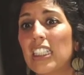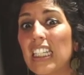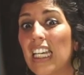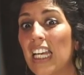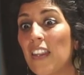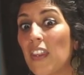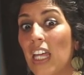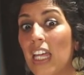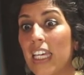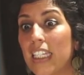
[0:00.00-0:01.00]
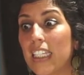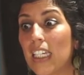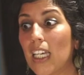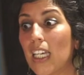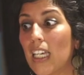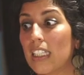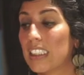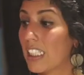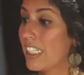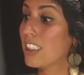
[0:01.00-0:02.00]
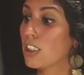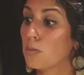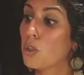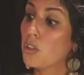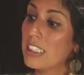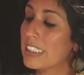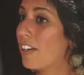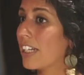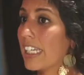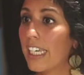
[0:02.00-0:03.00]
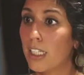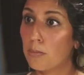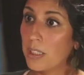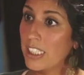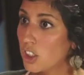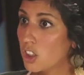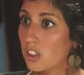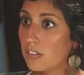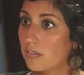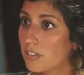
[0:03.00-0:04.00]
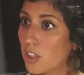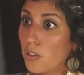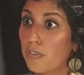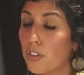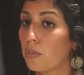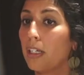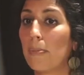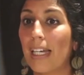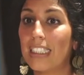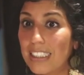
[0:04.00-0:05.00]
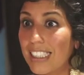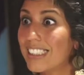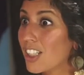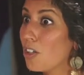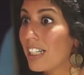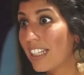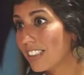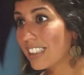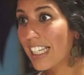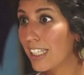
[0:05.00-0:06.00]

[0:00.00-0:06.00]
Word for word: and like sling smoothies out at Cannon Beach, you know, for 3 months, let's go down to Cannon